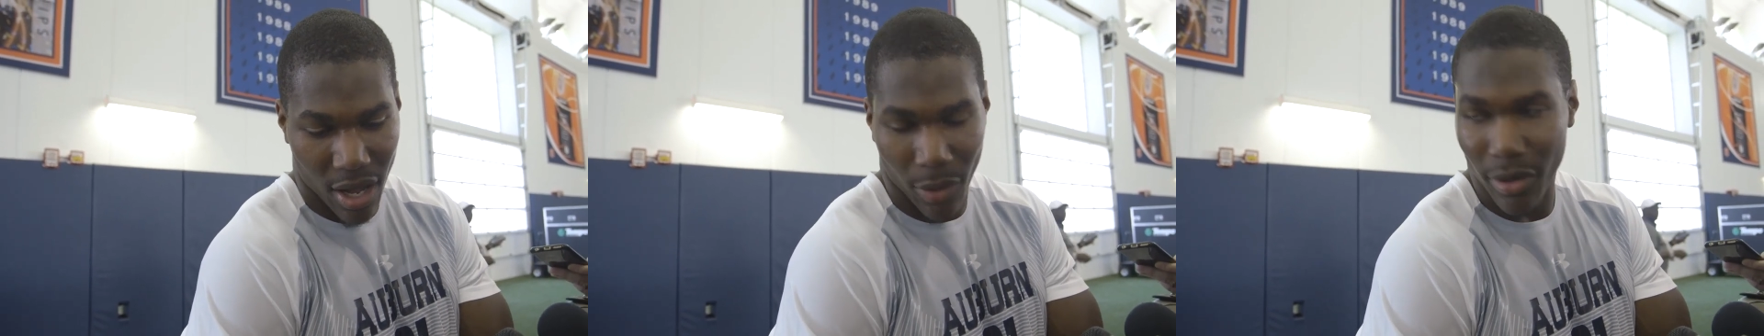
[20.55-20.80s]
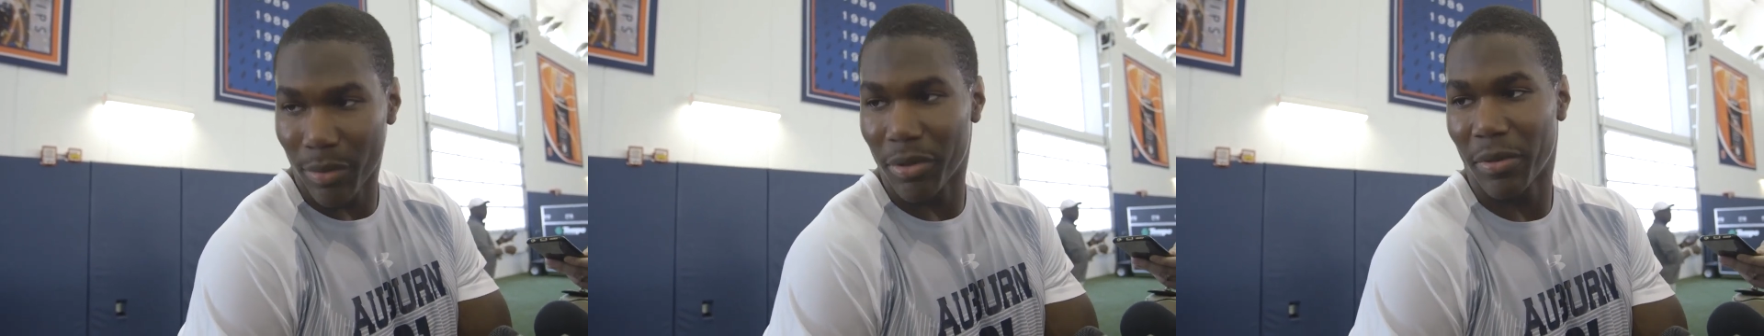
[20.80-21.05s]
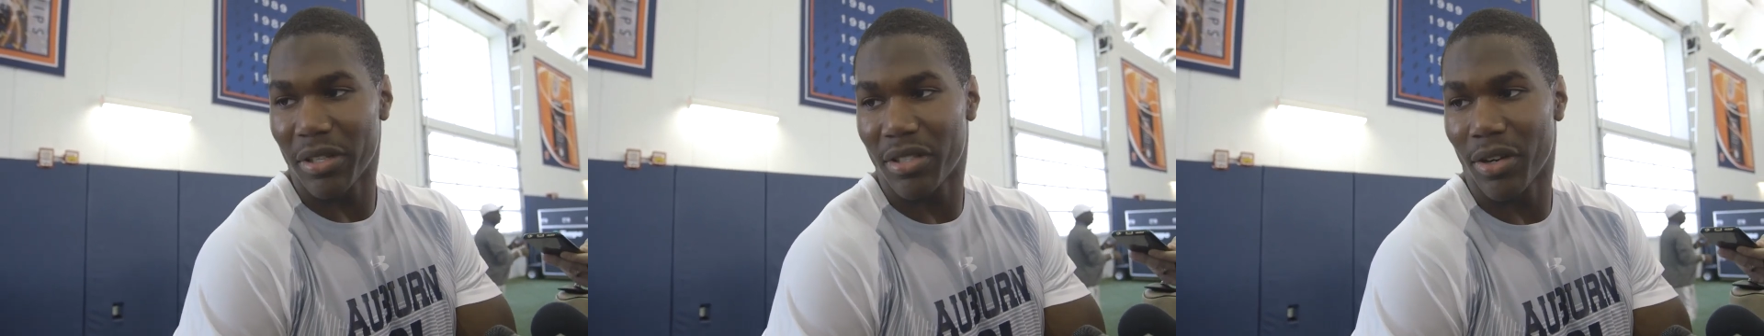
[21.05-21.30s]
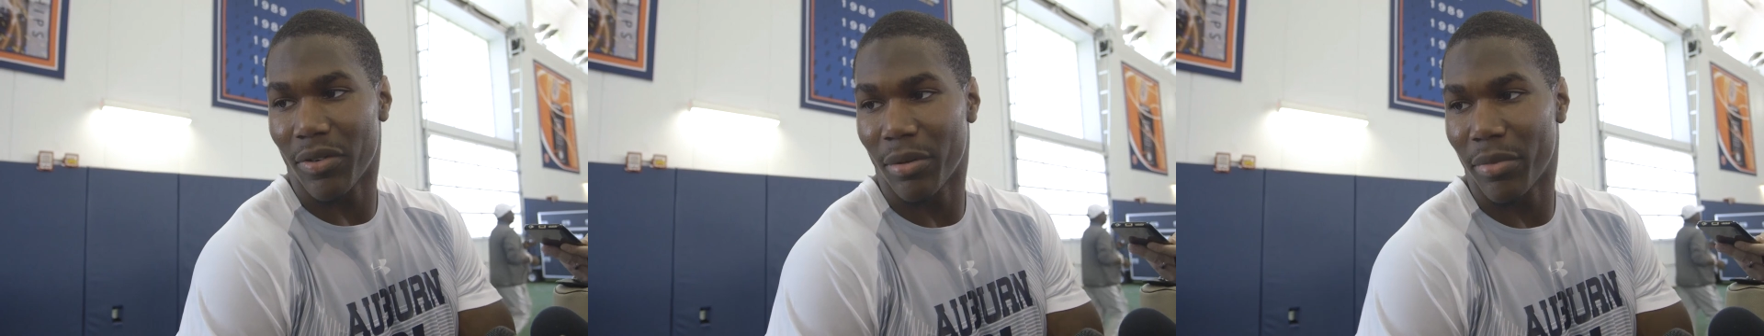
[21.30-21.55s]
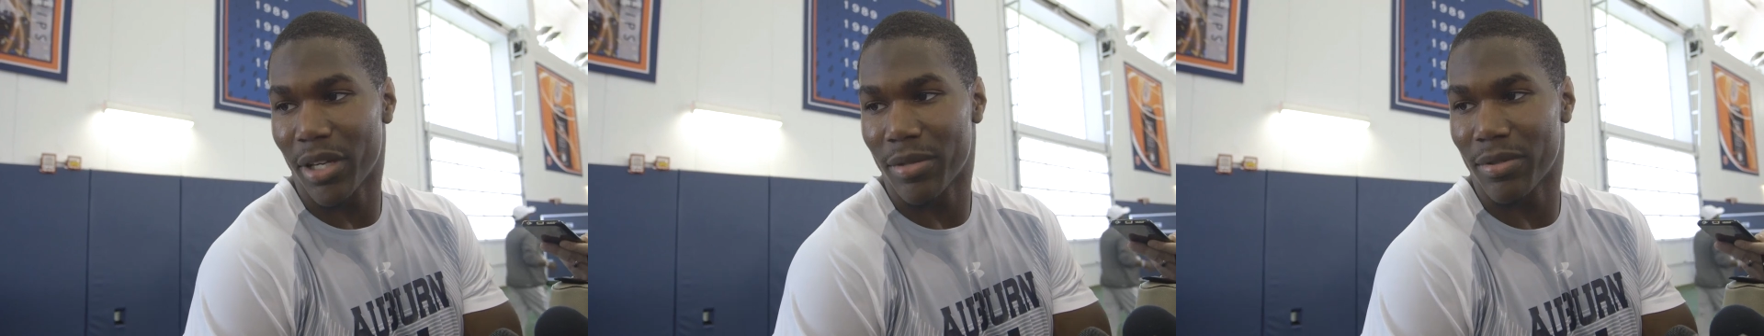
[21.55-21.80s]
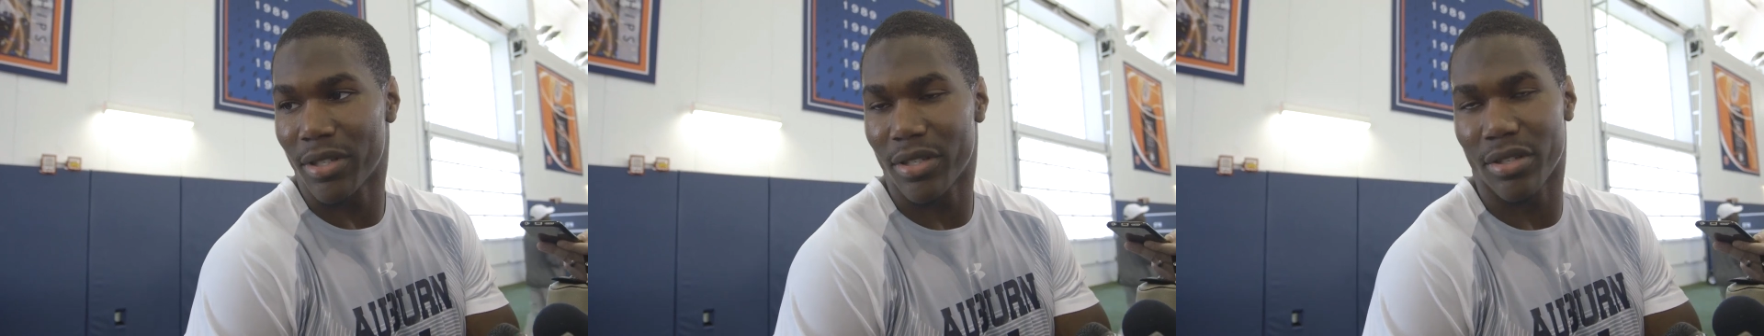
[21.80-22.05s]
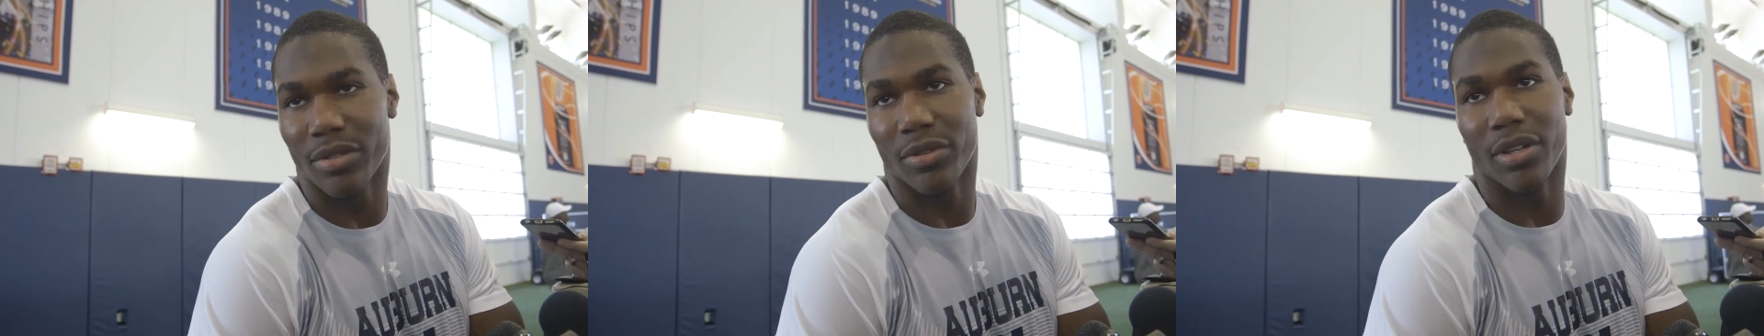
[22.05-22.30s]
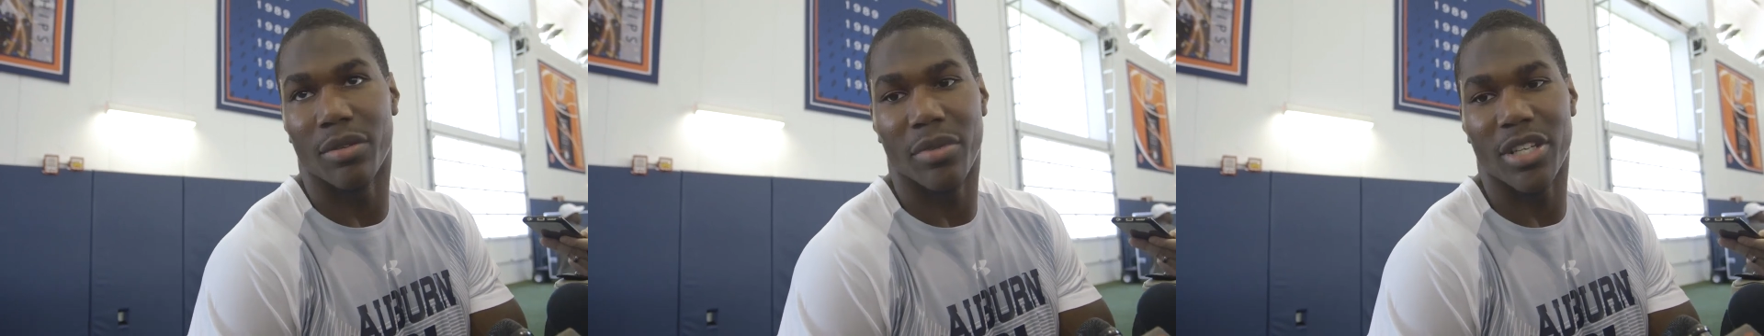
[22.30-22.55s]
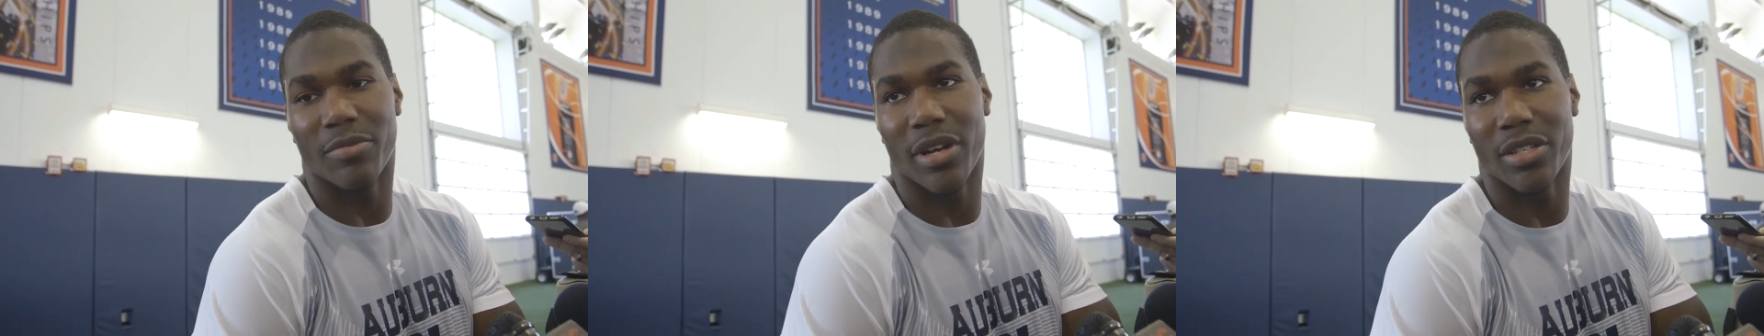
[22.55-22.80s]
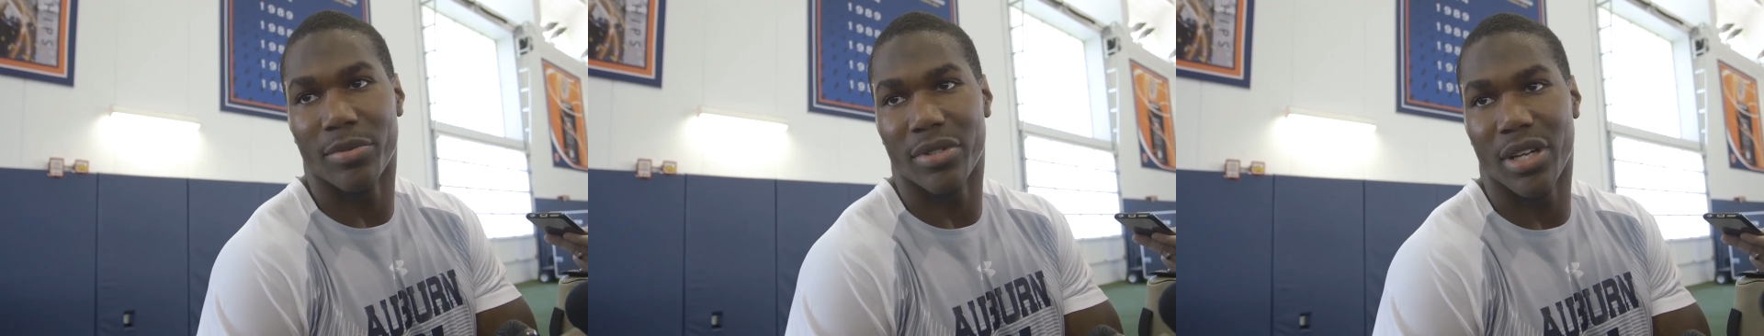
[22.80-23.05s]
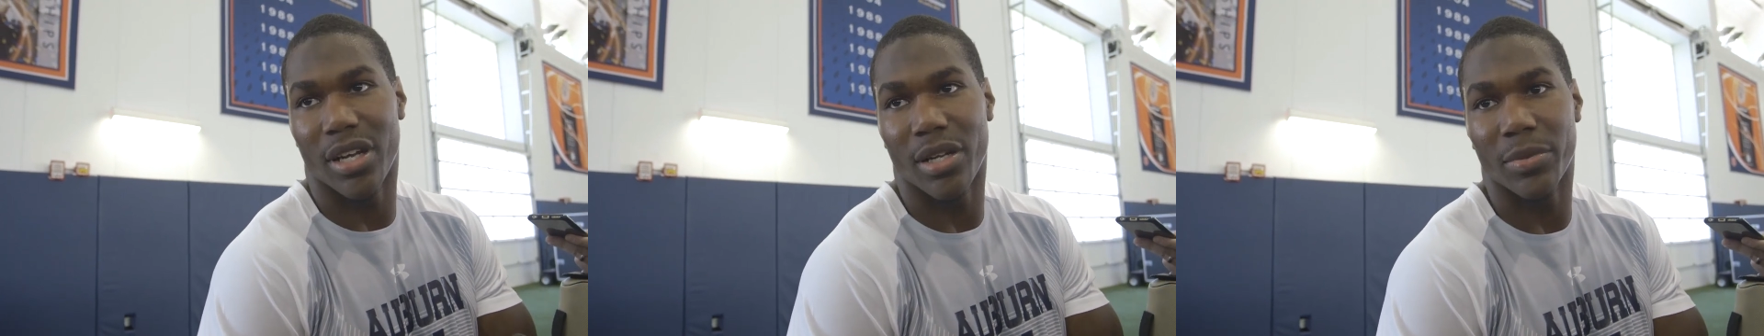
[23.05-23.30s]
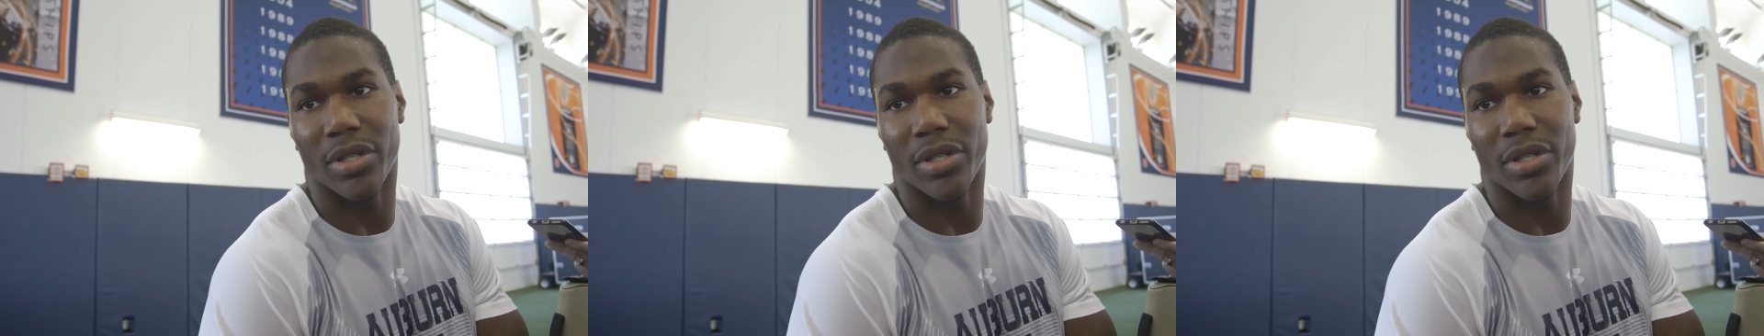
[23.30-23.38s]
I want to put myself in the best position to run the best possible time.